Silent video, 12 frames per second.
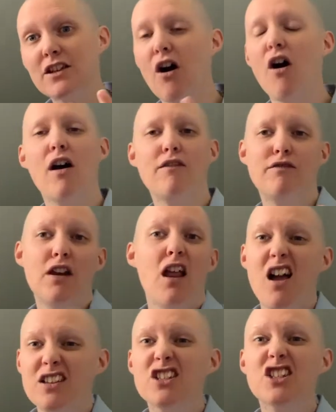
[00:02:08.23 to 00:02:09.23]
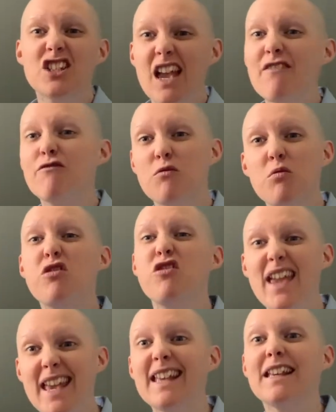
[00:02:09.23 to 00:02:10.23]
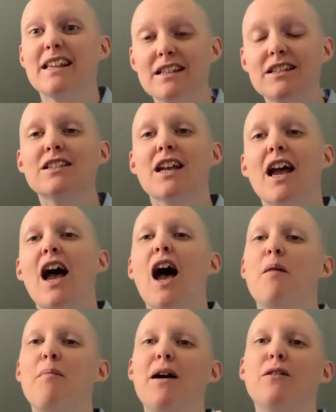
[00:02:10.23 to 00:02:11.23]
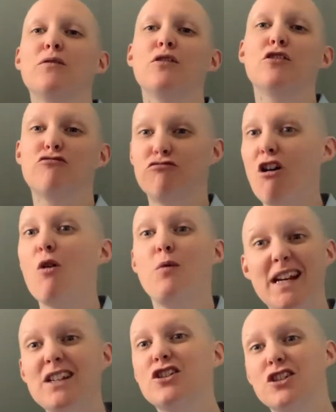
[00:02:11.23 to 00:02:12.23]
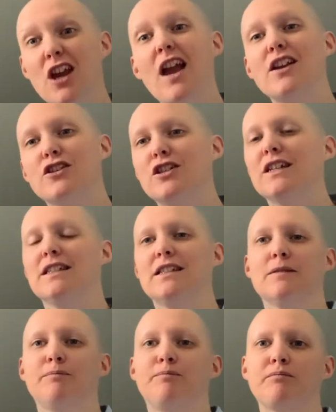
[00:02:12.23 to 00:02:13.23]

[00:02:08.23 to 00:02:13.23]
I've learned several things about growing churches.